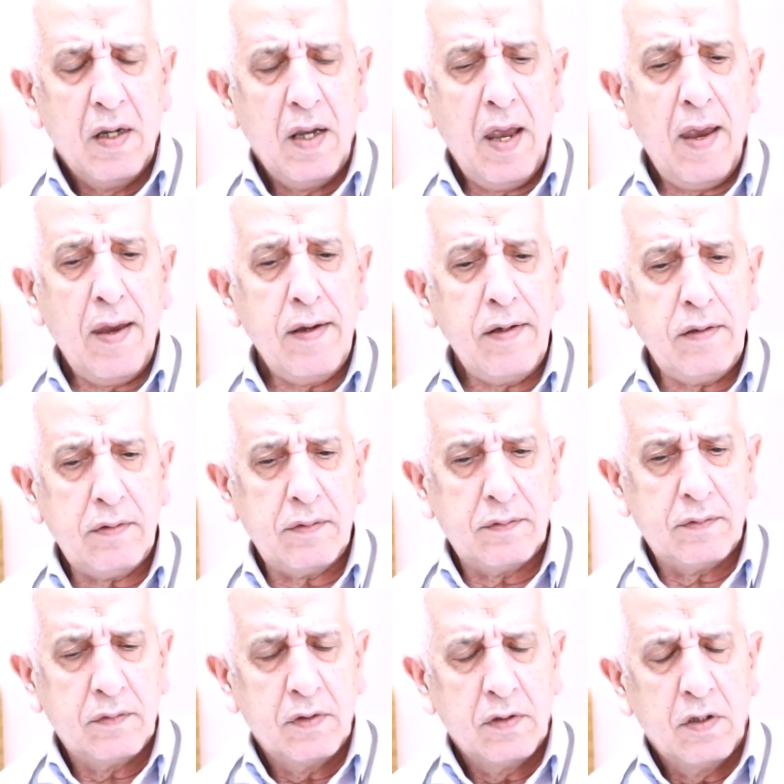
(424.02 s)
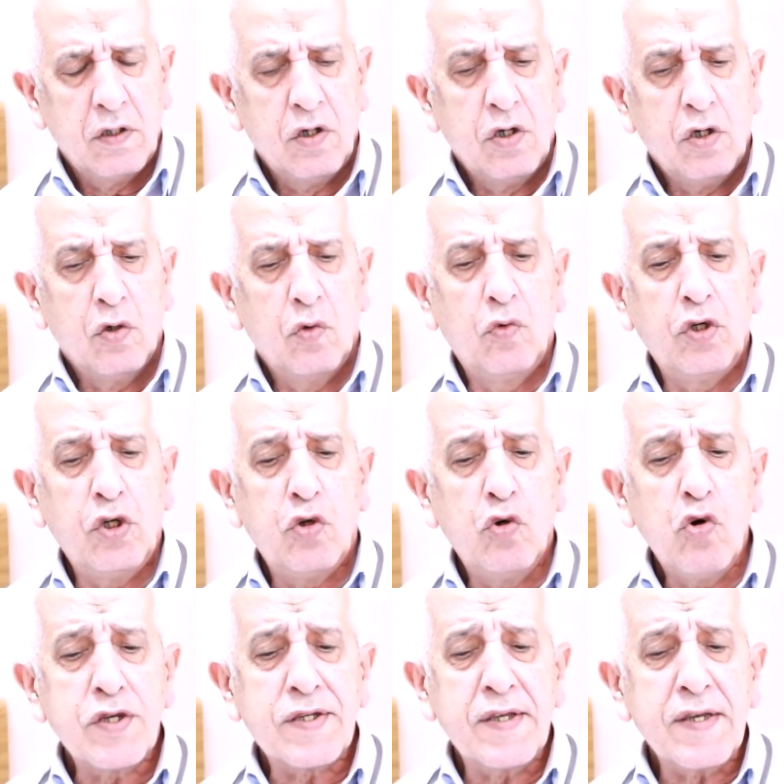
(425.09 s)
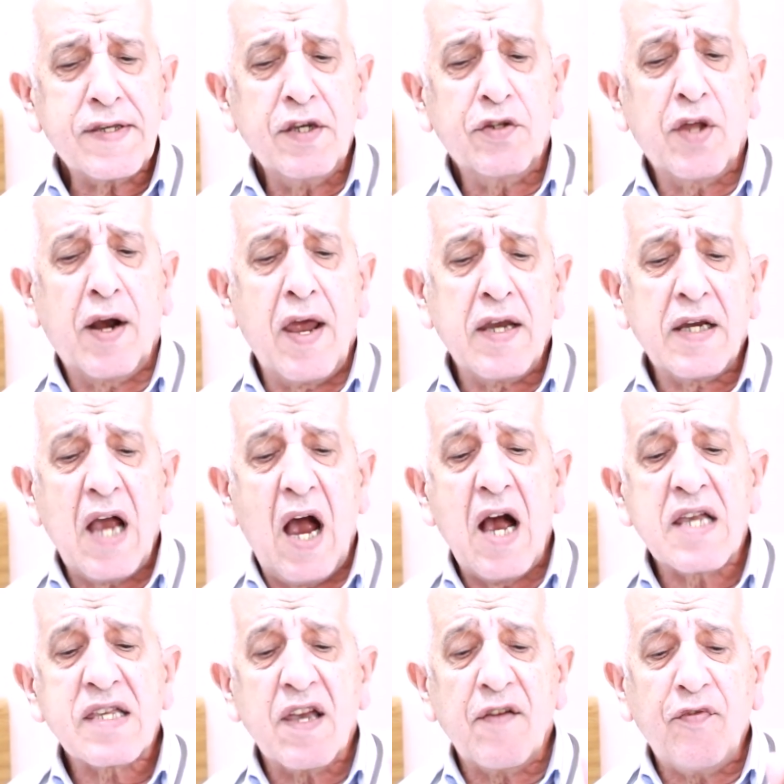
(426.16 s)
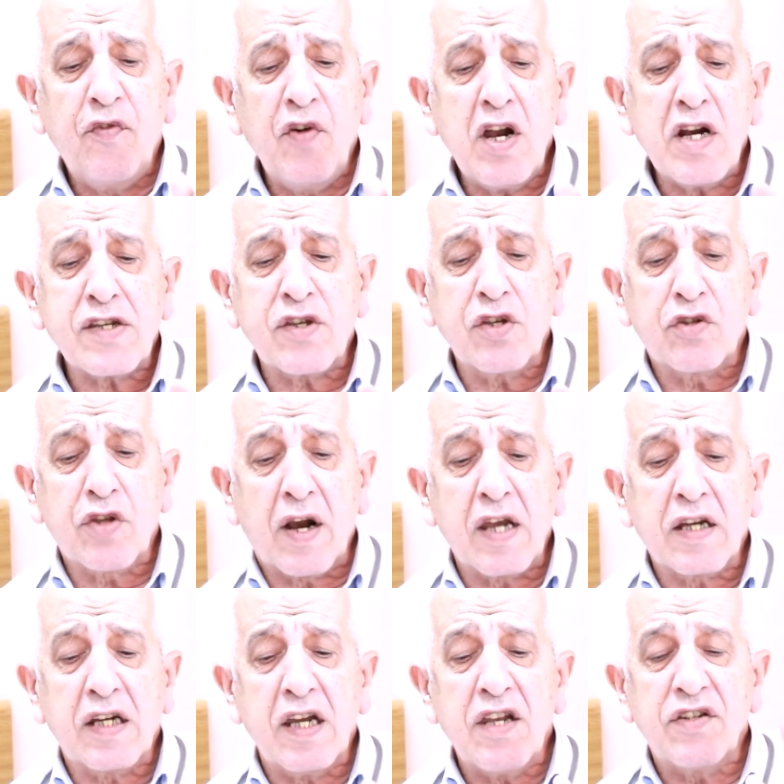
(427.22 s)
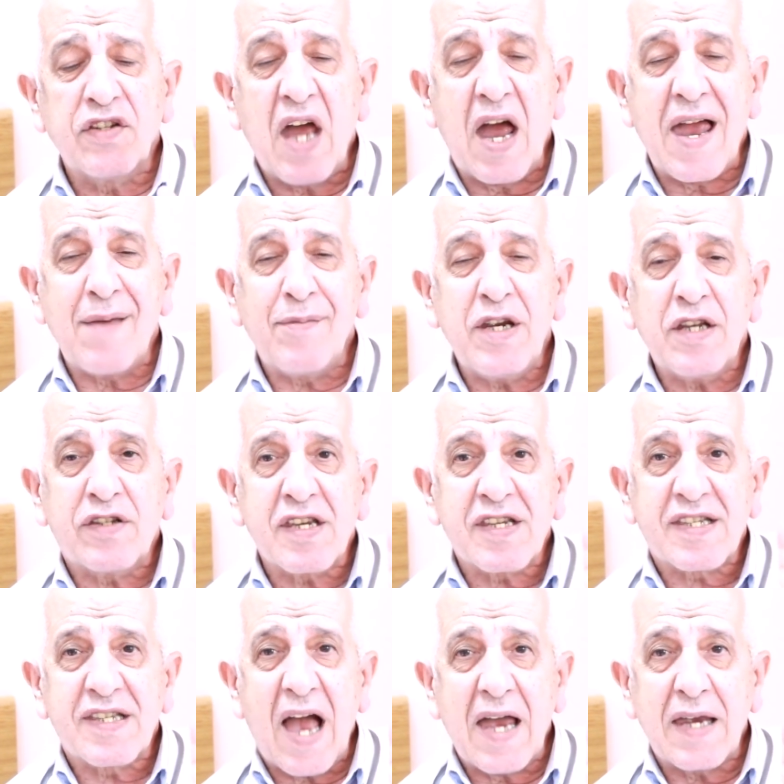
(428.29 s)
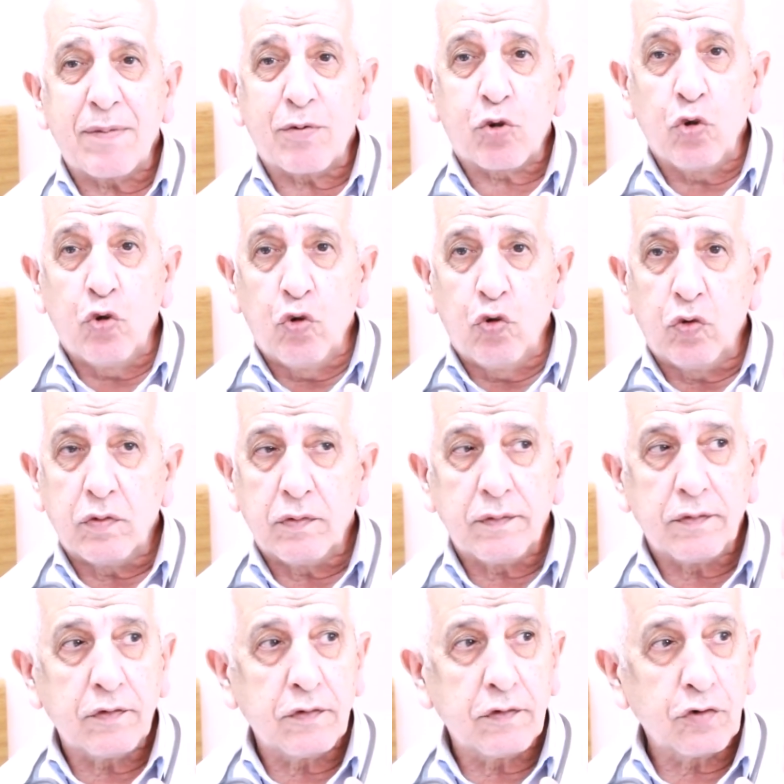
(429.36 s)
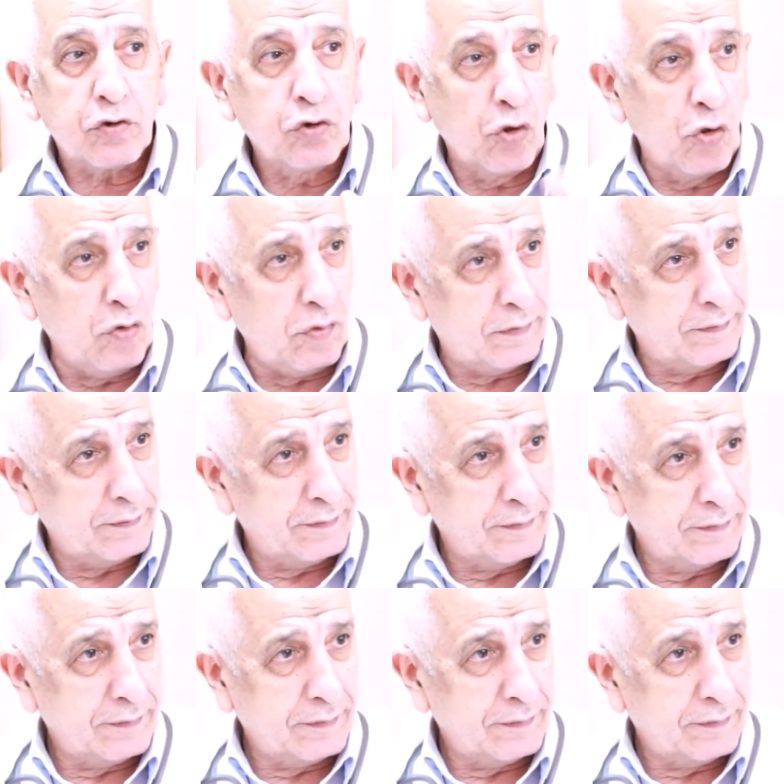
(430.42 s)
A. We use this drug as a first drug in diabetes type 2. True.